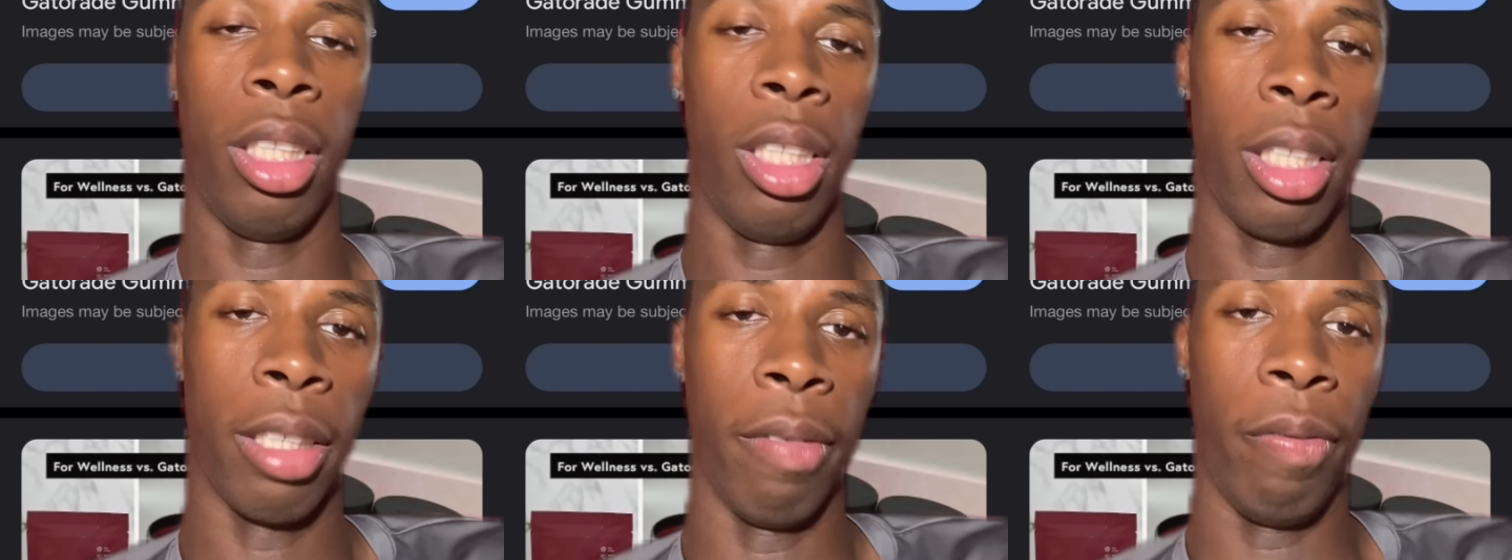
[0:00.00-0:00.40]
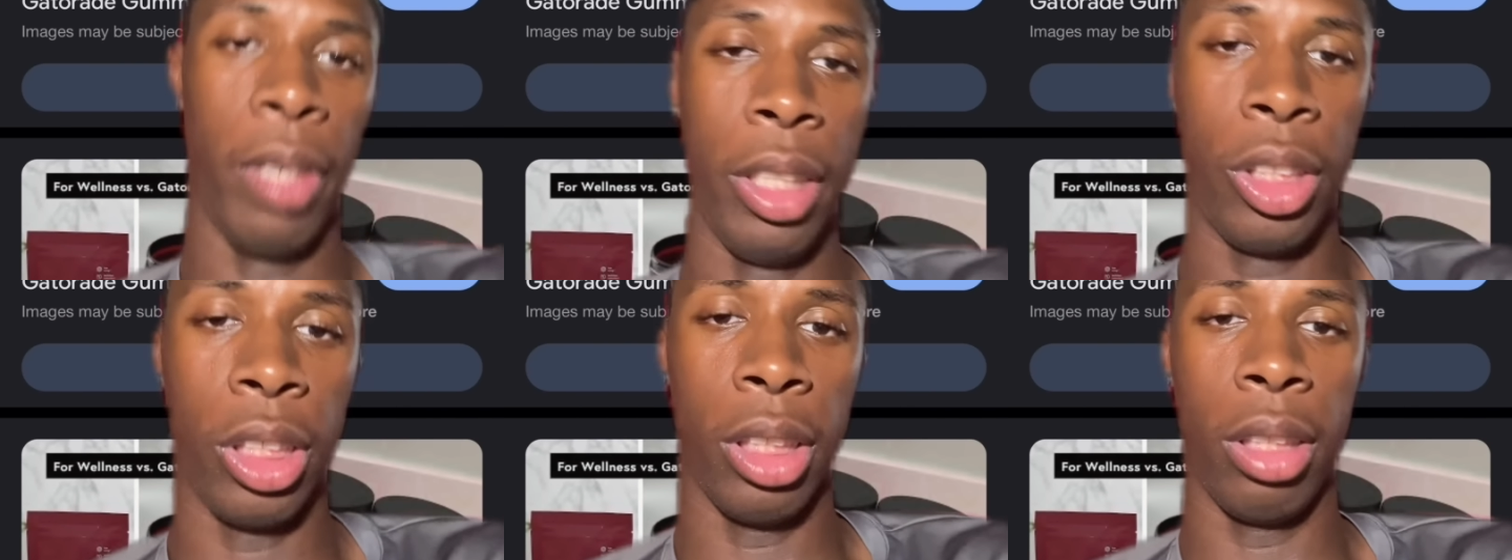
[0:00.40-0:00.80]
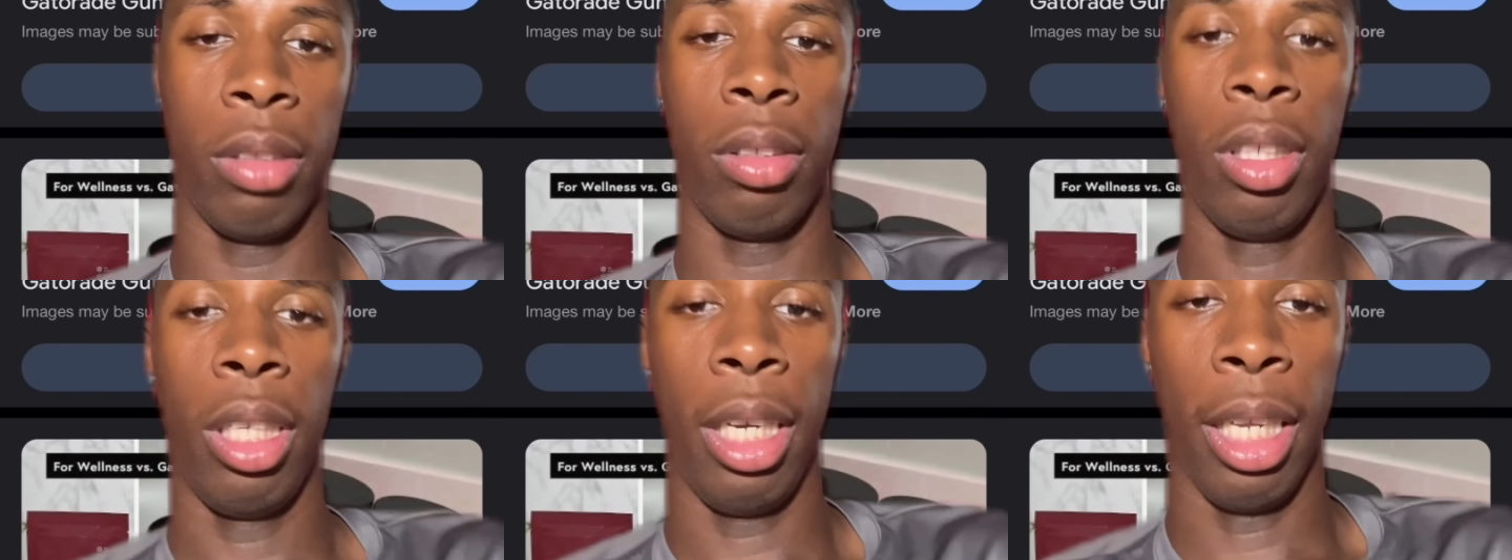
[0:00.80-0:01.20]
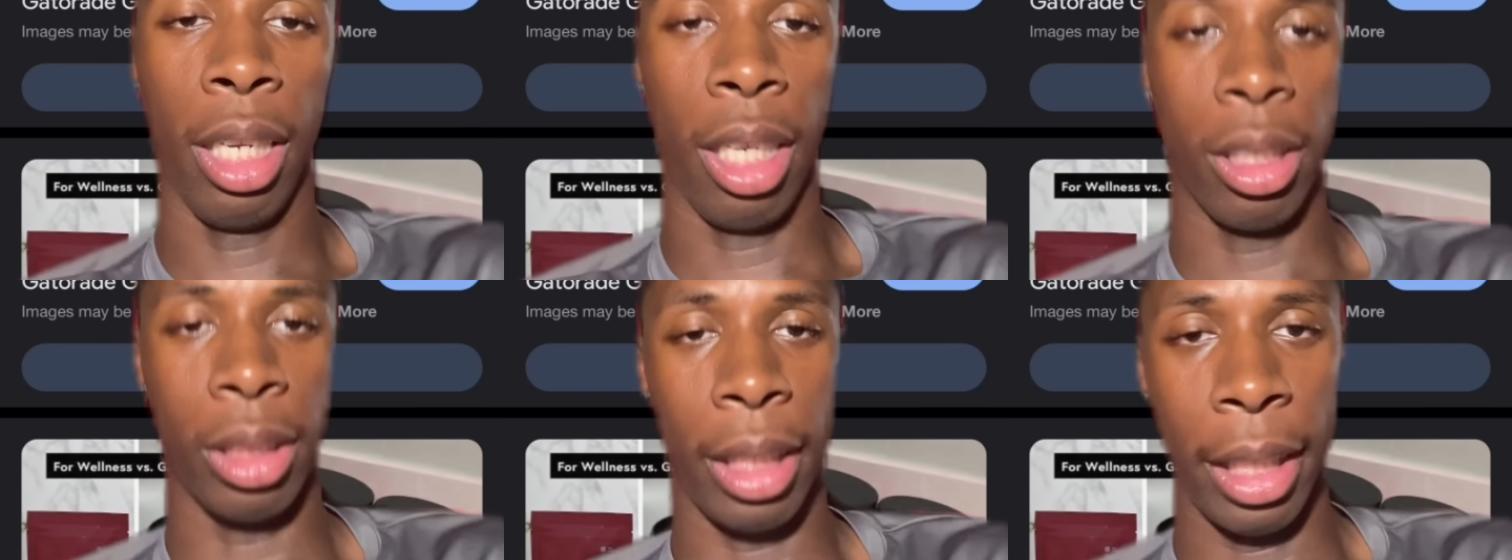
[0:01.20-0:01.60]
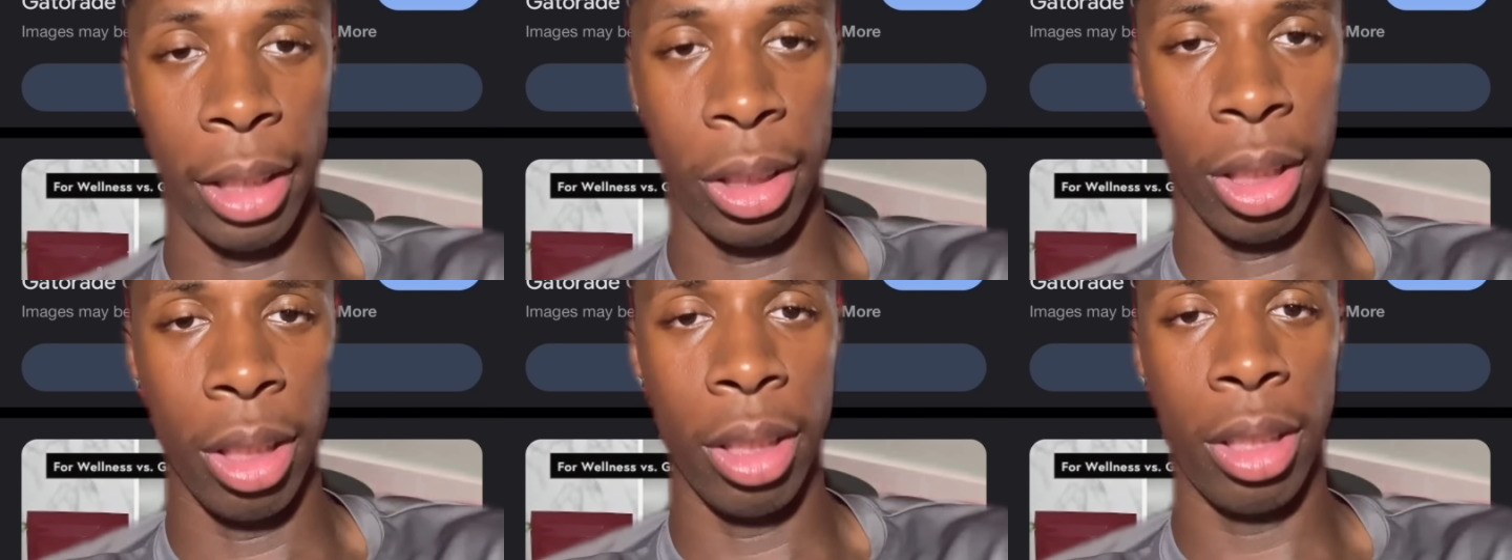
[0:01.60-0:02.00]
convention in Los
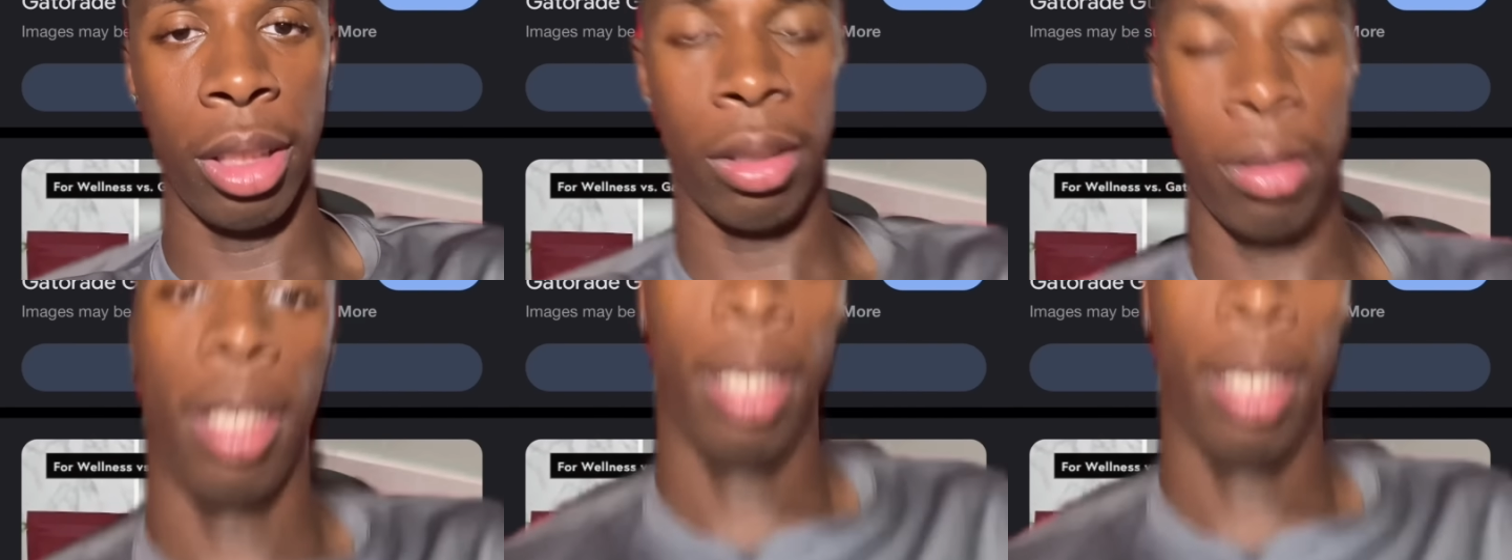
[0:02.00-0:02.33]
Angeles.